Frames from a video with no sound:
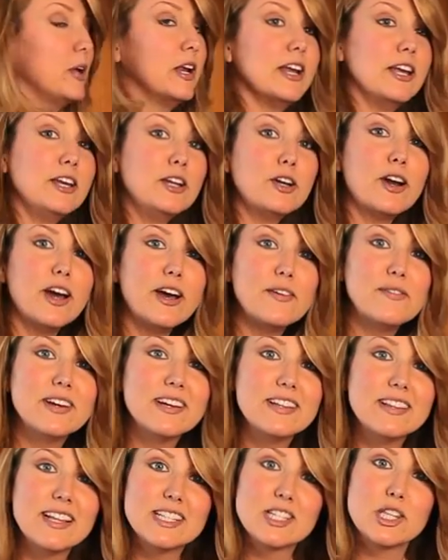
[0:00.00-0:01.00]
it in your
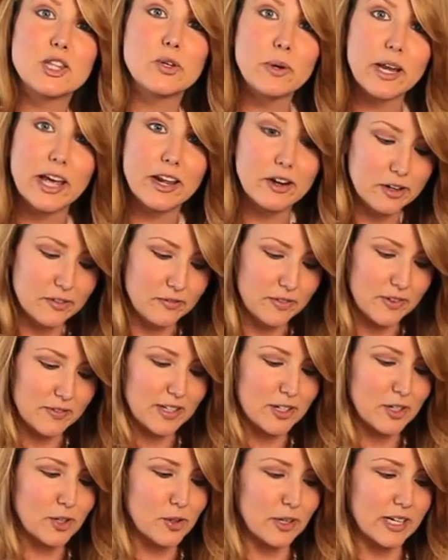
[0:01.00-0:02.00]
oven that's 350
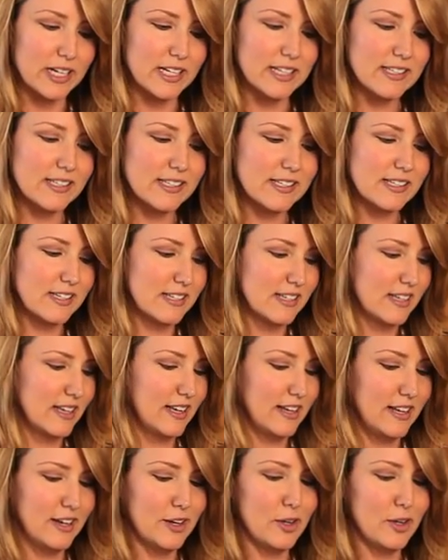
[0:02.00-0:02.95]
degrees. And